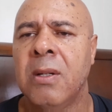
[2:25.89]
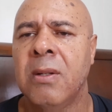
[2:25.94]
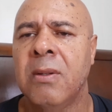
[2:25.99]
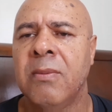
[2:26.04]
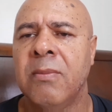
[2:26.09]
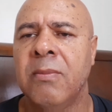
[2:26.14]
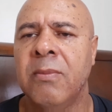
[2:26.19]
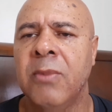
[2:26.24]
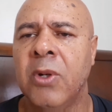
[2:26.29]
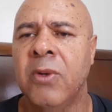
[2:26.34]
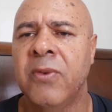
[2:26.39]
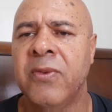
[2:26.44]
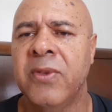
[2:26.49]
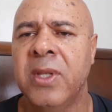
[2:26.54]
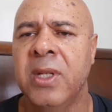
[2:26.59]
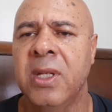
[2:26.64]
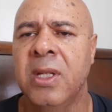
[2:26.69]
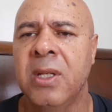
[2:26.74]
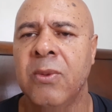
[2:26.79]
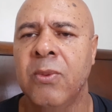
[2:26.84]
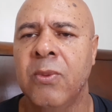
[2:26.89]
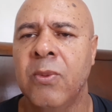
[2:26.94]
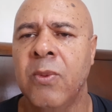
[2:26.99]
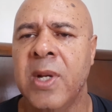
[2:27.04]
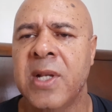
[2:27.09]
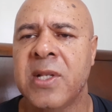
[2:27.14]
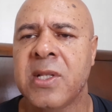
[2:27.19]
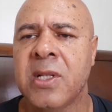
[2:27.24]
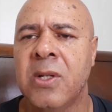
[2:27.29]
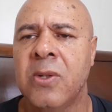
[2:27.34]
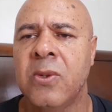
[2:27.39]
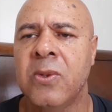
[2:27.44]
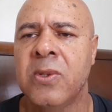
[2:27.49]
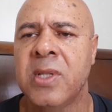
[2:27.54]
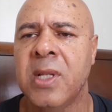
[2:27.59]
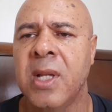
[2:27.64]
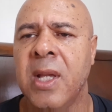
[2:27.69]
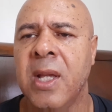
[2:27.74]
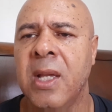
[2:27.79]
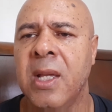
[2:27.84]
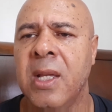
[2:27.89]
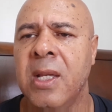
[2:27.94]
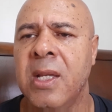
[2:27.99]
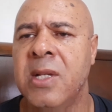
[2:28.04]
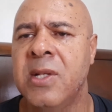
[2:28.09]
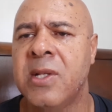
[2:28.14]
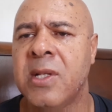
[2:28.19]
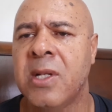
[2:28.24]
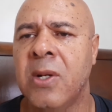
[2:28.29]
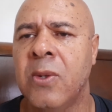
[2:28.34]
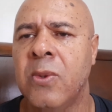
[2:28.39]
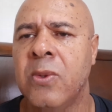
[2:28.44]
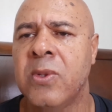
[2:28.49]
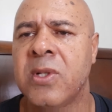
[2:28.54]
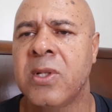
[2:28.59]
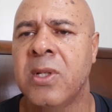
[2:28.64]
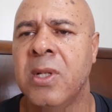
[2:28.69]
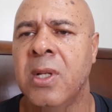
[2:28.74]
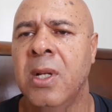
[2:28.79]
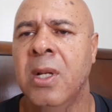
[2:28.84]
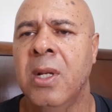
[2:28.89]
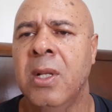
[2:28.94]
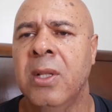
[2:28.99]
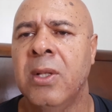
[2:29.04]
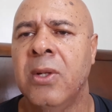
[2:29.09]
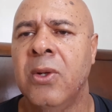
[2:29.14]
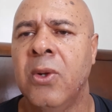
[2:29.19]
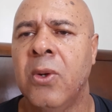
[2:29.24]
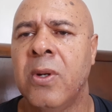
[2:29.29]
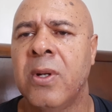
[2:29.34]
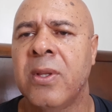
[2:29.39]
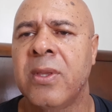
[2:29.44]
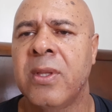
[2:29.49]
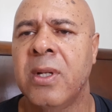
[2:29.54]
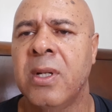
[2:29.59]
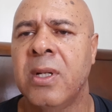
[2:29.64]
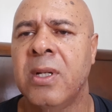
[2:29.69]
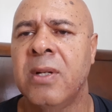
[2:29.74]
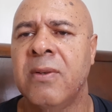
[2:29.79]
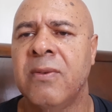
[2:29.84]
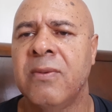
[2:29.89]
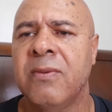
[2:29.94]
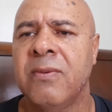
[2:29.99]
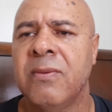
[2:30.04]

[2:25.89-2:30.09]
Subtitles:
both the West Coast, East Coast, the north of